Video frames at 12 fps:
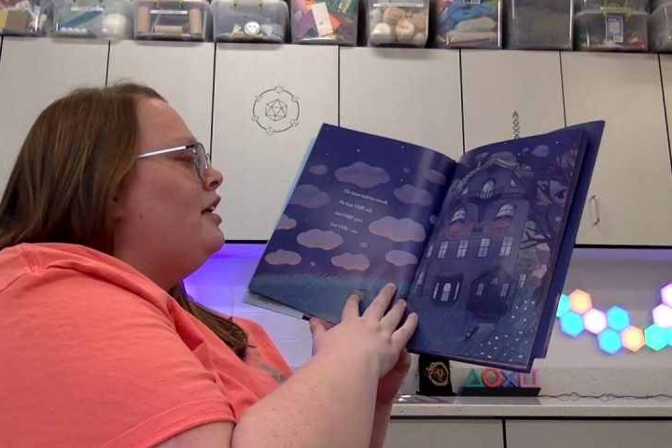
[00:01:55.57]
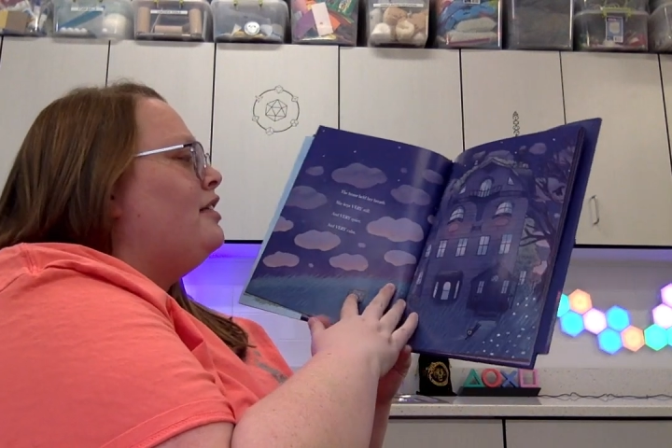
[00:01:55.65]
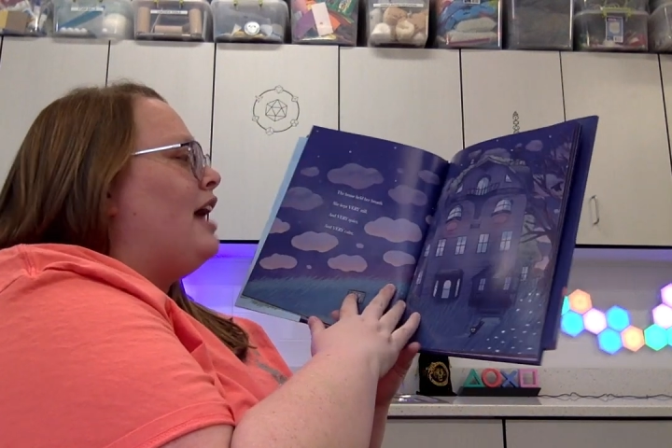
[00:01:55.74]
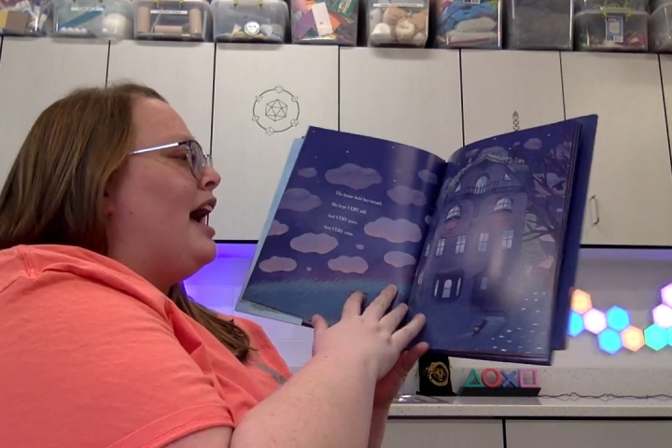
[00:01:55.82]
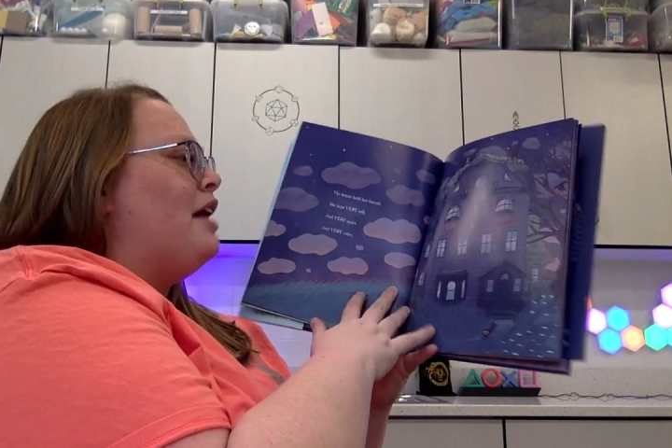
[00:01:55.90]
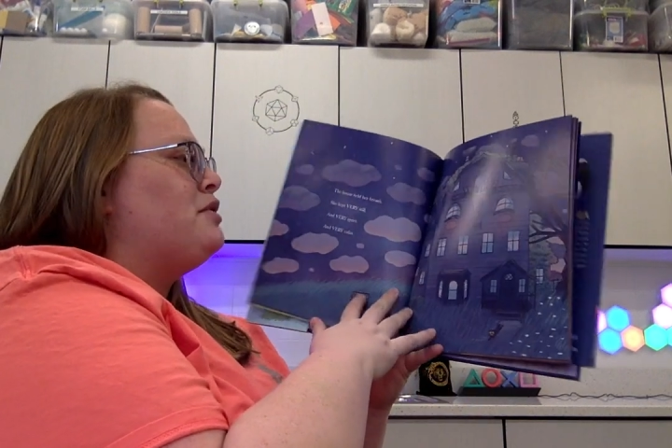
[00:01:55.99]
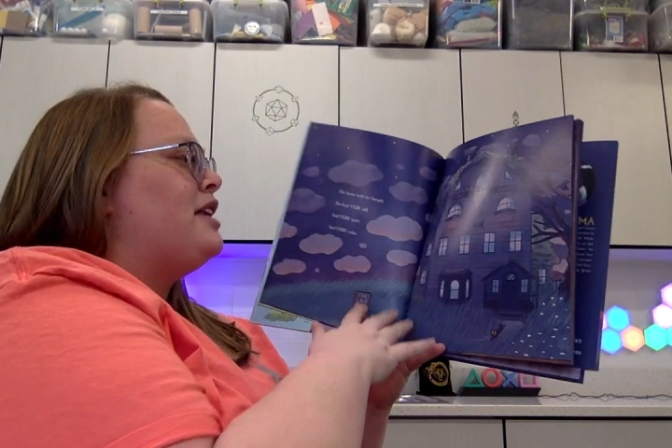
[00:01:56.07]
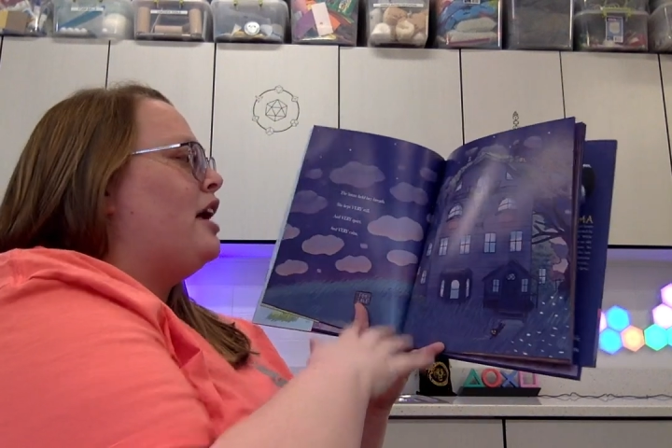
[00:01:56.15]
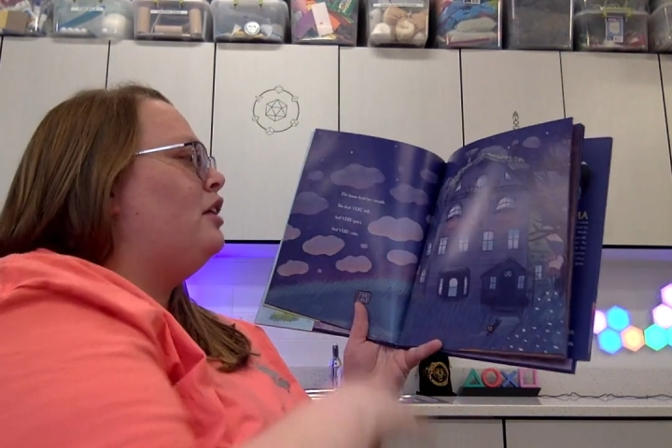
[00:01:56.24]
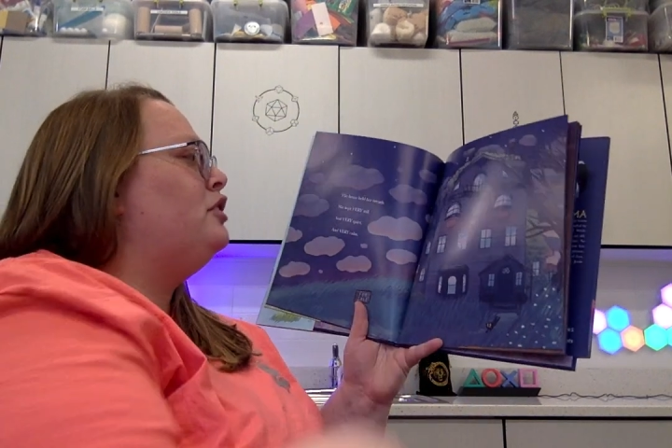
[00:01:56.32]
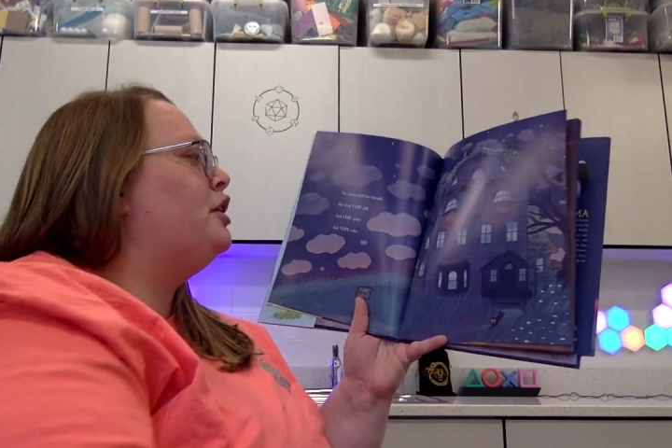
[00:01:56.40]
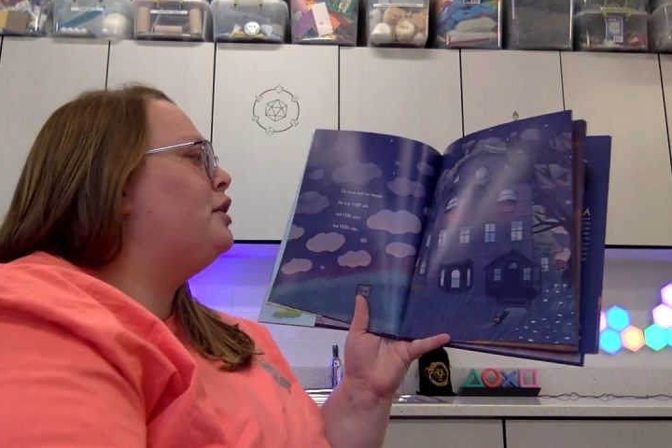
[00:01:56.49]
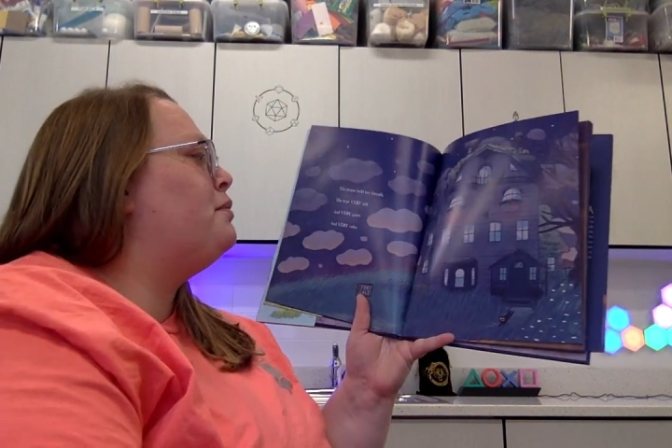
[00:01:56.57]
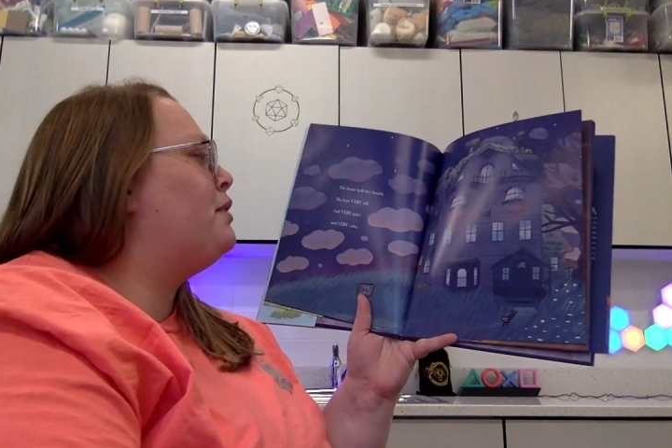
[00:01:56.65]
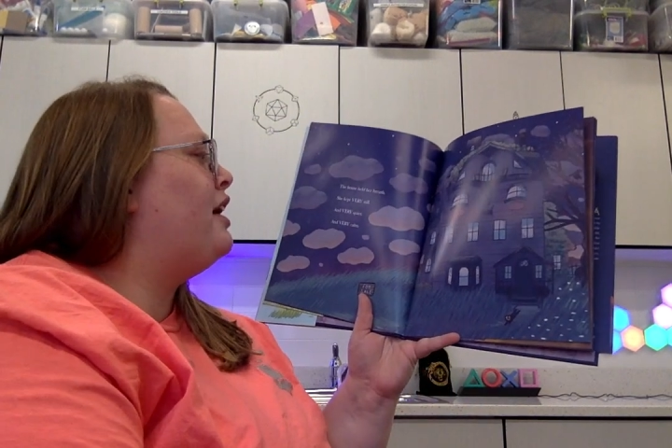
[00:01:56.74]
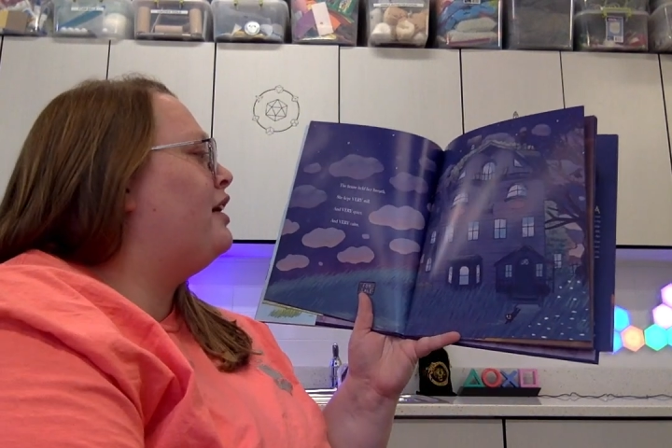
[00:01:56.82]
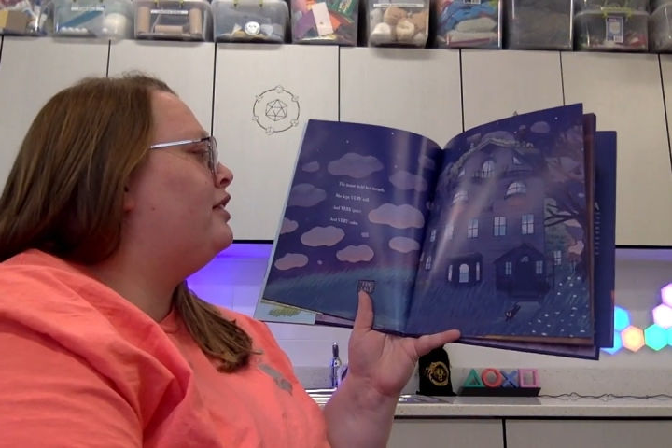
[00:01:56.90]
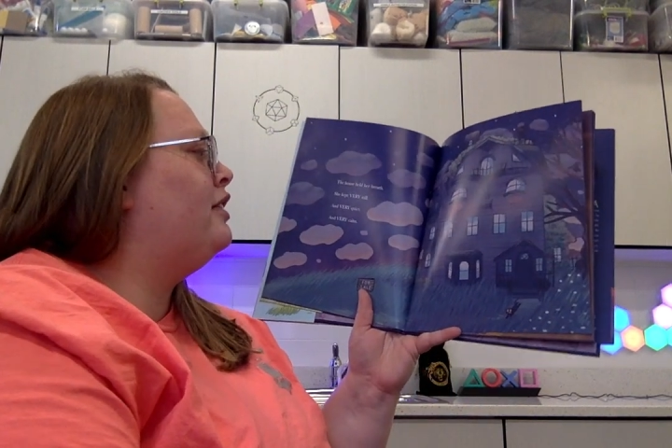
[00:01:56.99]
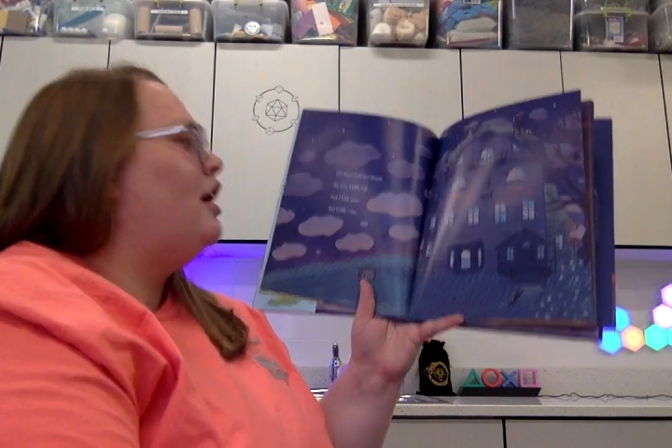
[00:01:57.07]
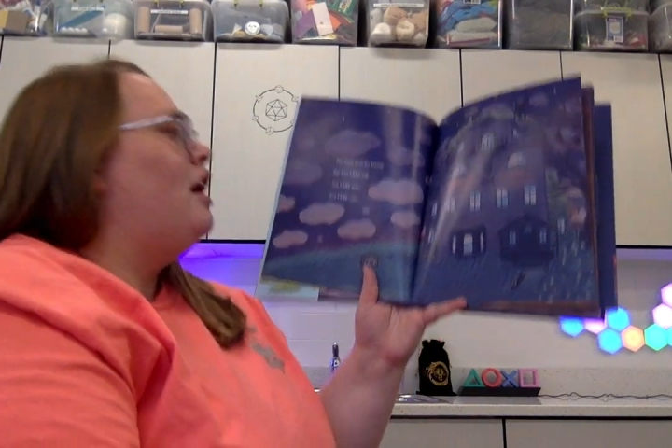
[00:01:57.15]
The house held her breath.